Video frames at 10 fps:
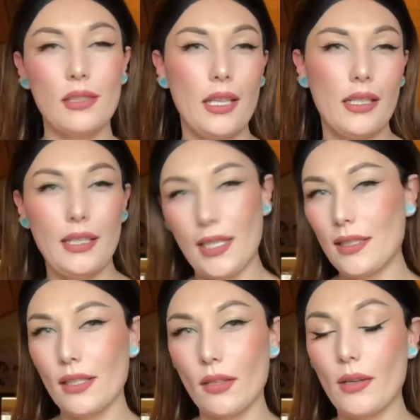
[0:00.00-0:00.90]
kind of
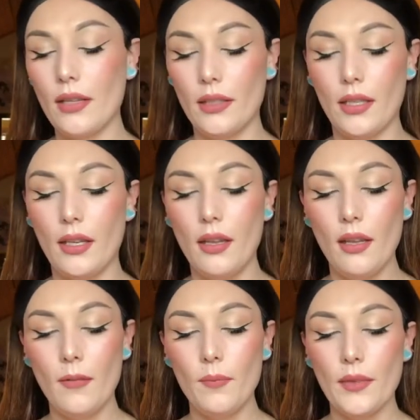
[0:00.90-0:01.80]
dancing around it.
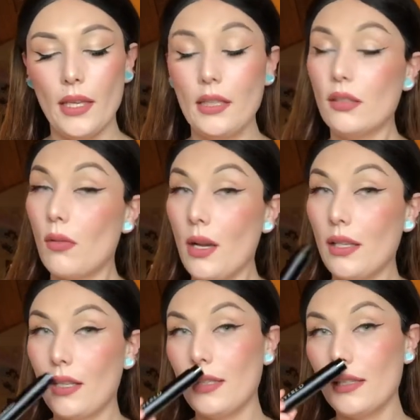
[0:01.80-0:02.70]
And it's quite
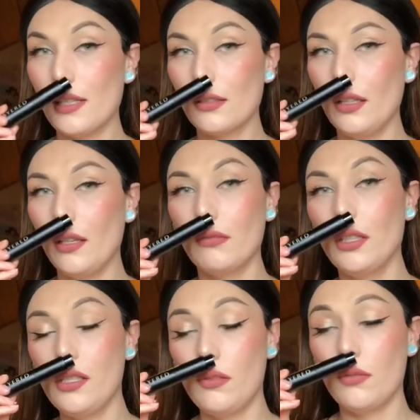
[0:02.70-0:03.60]
nice, actually. I
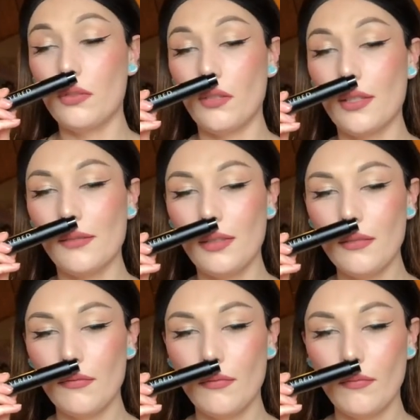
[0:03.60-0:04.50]
really do enjoy this one.
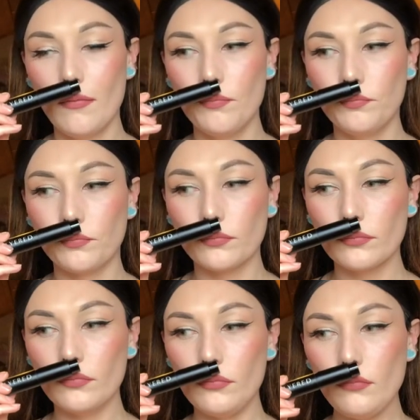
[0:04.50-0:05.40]

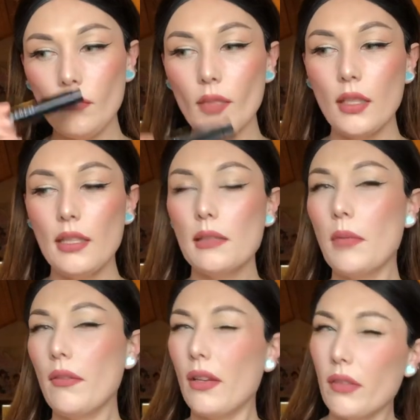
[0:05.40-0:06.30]
Is it my
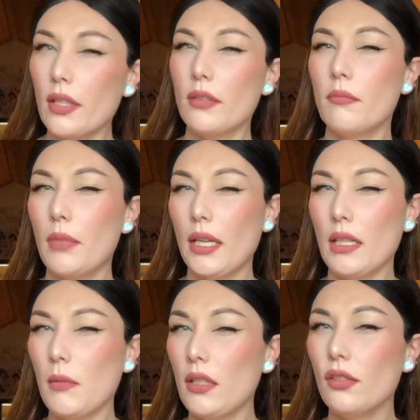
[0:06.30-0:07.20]
favorite by any
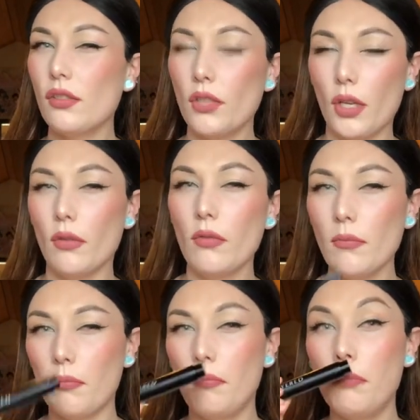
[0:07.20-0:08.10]
means? No,
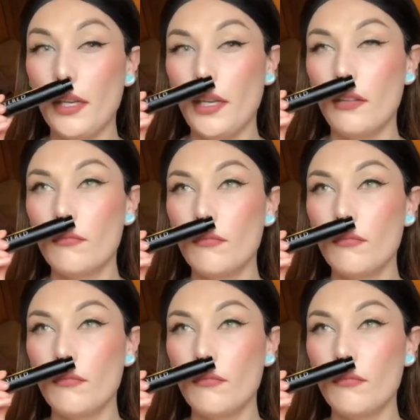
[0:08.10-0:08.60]
but